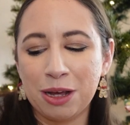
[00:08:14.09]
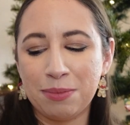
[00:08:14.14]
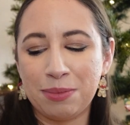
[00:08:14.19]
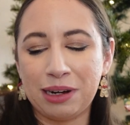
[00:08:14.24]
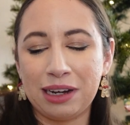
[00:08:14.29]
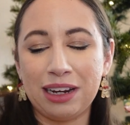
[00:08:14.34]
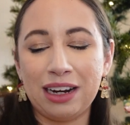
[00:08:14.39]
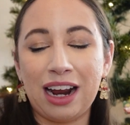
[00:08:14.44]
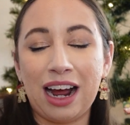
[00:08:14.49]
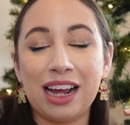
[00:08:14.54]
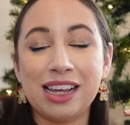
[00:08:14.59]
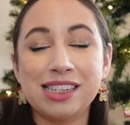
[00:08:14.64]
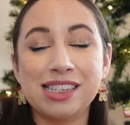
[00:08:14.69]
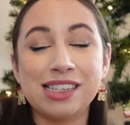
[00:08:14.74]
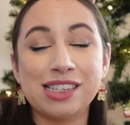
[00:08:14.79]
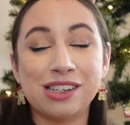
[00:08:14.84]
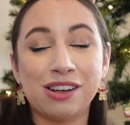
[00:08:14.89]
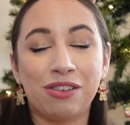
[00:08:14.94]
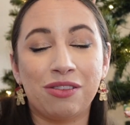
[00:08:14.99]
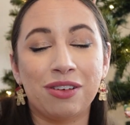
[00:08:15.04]
but I
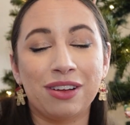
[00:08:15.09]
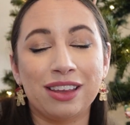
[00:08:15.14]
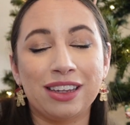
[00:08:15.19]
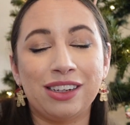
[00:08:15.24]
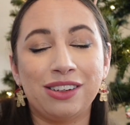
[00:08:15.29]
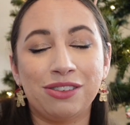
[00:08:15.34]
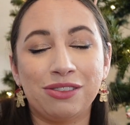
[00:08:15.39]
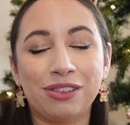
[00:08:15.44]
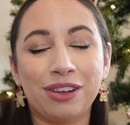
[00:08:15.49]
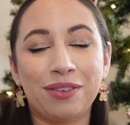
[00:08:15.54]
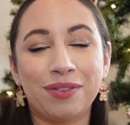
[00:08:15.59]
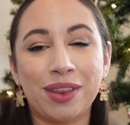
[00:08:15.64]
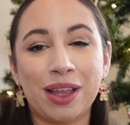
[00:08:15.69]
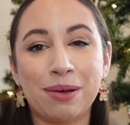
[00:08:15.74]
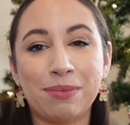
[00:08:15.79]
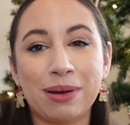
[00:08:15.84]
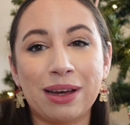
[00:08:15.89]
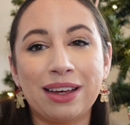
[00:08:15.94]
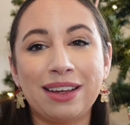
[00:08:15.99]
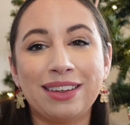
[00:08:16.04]
still really do love
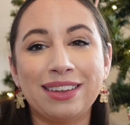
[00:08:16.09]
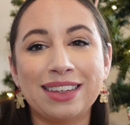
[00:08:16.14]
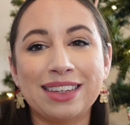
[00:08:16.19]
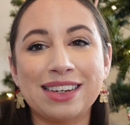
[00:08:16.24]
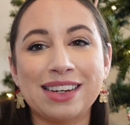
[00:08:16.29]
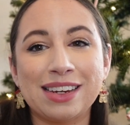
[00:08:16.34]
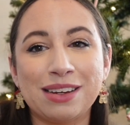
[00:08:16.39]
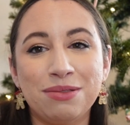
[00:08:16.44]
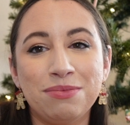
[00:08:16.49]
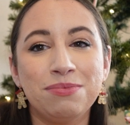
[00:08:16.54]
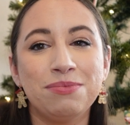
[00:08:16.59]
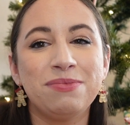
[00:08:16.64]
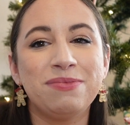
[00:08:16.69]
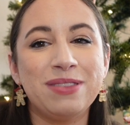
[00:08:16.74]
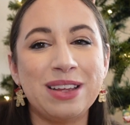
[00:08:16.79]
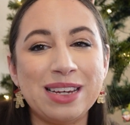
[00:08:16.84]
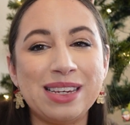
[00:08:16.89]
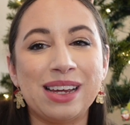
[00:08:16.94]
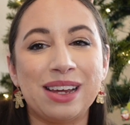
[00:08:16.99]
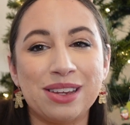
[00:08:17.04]
that palette.
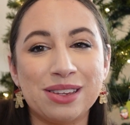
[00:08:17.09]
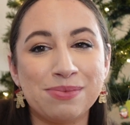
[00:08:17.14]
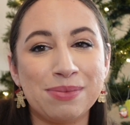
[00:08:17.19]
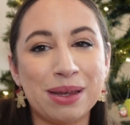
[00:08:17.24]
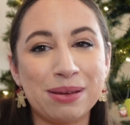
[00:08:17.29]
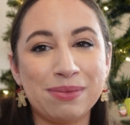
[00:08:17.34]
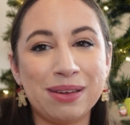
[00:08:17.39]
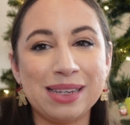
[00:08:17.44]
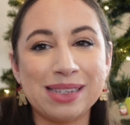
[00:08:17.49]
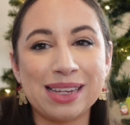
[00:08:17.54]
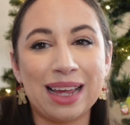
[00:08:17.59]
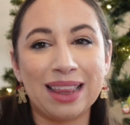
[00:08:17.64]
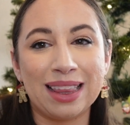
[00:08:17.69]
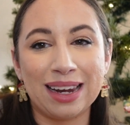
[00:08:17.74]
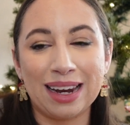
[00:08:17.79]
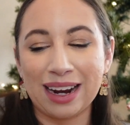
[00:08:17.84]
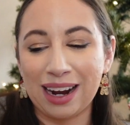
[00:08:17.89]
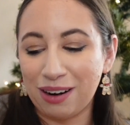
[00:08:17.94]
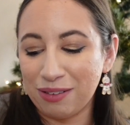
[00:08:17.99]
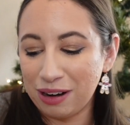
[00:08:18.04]
It does make me sad that
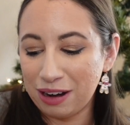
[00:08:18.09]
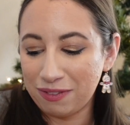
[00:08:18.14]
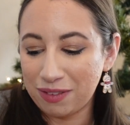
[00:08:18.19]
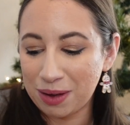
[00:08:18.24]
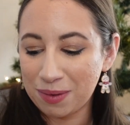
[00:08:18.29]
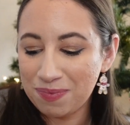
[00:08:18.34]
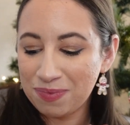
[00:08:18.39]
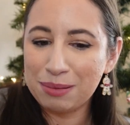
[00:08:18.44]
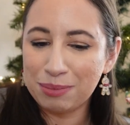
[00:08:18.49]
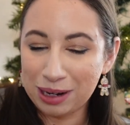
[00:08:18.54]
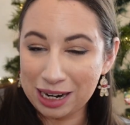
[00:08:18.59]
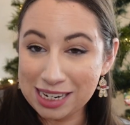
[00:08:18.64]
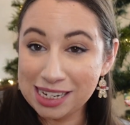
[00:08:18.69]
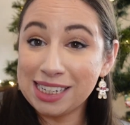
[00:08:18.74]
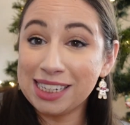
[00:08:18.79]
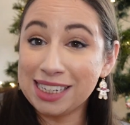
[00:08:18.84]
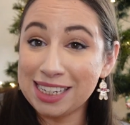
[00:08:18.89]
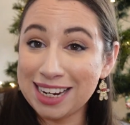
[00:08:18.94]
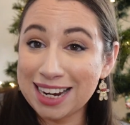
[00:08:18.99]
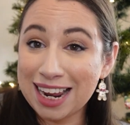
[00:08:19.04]
I got rid of it, but I
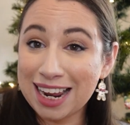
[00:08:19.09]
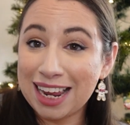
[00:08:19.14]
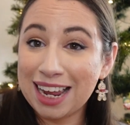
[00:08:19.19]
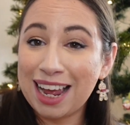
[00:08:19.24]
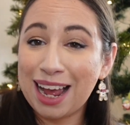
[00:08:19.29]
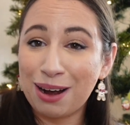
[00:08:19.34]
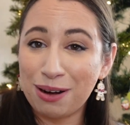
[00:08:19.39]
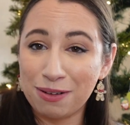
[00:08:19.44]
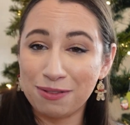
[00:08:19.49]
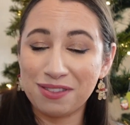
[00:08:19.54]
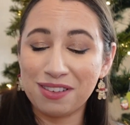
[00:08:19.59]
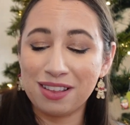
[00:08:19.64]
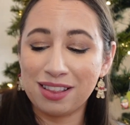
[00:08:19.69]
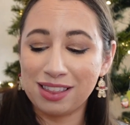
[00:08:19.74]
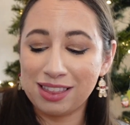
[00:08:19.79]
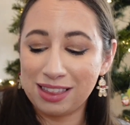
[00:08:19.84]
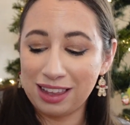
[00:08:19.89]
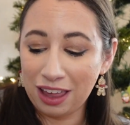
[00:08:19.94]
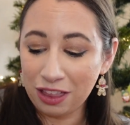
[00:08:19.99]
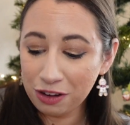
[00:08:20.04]
didn't need it. However,
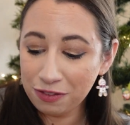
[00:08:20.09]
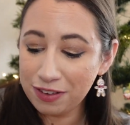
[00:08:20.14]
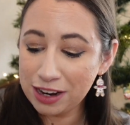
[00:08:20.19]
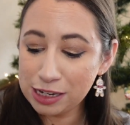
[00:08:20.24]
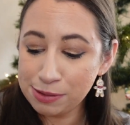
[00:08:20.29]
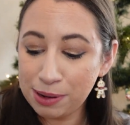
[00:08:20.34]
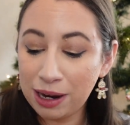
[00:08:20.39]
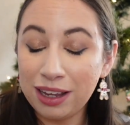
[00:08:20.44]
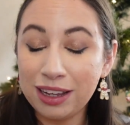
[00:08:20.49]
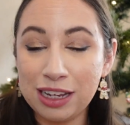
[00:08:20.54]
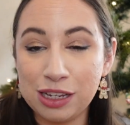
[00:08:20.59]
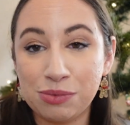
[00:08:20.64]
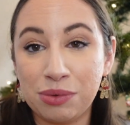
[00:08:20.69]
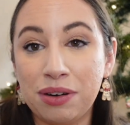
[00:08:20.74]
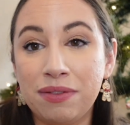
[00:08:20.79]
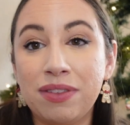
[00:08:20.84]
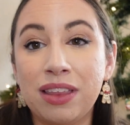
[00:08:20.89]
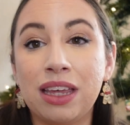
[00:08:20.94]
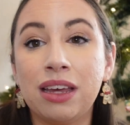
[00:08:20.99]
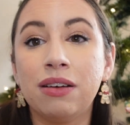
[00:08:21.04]
the other face palette is
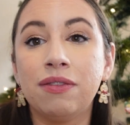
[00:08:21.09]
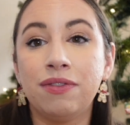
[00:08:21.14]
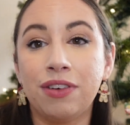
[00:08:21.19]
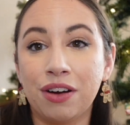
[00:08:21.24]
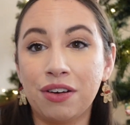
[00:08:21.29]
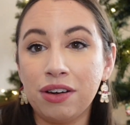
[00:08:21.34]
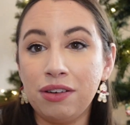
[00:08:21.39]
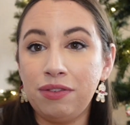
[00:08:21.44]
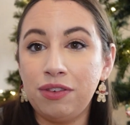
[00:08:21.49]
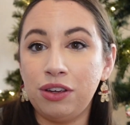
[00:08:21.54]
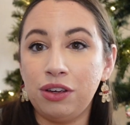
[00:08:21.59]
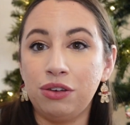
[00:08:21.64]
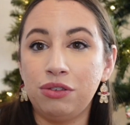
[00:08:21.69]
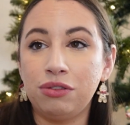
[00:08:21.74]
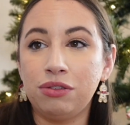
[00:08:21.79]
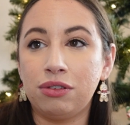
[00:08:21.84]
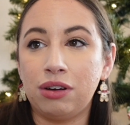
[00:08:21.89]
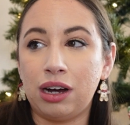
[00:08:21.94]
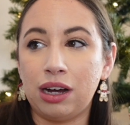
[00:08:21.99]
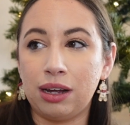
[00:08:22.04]
one of the very
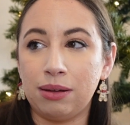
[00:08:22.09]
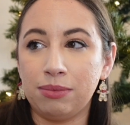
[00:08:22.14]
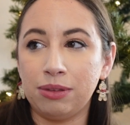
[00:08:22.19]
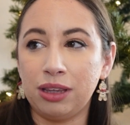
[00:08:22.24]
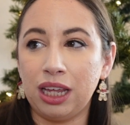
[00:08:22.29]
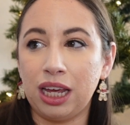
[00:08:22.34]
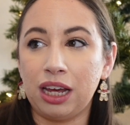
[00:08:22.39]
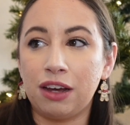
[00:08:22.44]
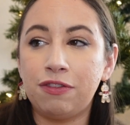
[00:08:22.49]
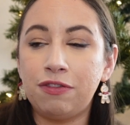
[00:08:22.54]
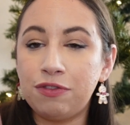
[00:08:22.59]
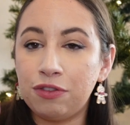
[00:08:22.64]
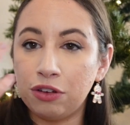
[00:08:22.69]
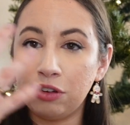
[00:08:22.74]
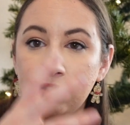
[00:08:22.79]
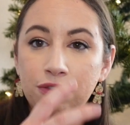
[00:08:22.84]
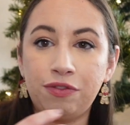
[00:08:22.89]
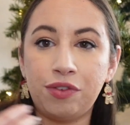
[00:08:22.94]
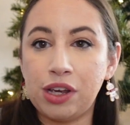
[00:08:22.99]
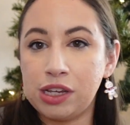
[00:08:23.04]
few like
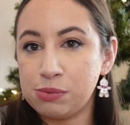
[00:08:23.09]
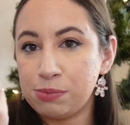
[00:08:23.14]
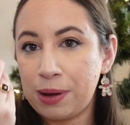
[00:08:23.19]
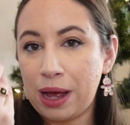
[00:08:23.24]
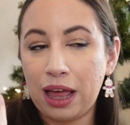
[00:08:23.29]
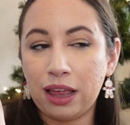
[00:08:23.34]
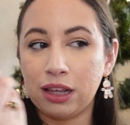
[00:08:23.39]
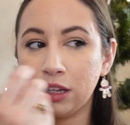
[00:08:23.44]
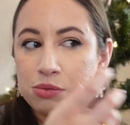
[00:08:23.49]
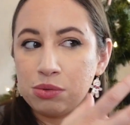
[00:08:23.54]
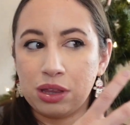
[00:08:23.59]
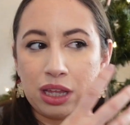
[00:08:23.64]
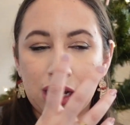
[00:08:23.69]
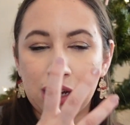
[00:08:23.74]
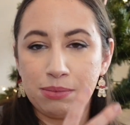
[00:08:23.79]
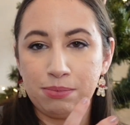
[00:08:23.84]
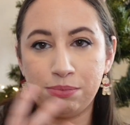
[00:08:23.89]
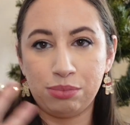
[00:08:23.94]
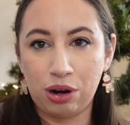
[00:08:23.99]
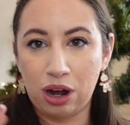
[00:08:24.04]
full face palettes with
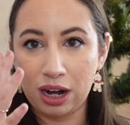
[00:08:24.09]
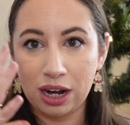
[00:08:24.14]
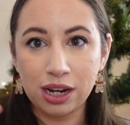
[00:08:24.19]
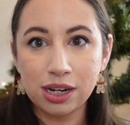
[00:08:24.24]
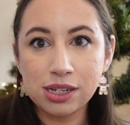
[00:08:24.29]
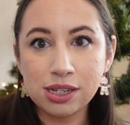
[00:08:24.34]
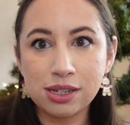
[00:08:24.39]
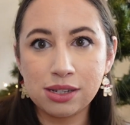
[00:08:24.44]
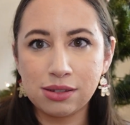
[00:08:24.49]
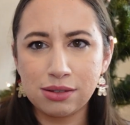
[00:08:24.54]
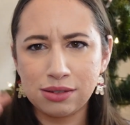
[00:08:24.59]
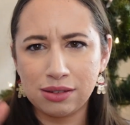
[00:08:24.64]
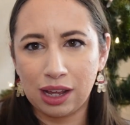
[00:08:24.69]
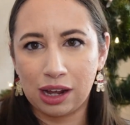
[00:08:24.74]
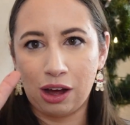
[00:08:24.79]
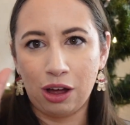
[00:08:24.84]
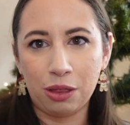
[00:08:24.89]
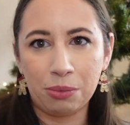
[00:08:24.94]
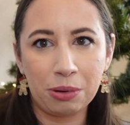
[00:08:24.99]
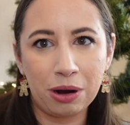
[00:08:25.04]
like products,
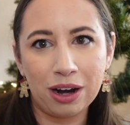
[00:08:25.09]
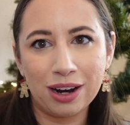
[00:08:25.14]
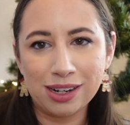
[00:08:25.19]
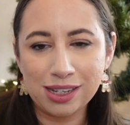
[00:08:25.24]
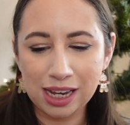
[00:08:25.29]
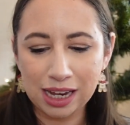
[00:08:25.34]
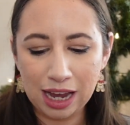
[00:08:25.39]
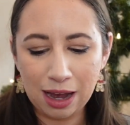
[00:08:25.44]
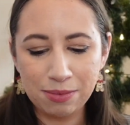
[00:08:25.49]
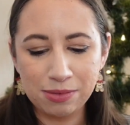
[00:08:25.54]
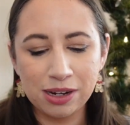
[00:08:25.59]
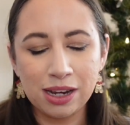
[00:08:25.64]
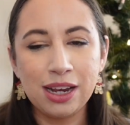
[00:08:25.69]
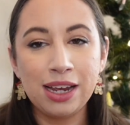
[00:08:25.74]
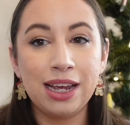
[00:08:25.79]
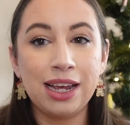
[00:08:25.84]
like all the products I kept.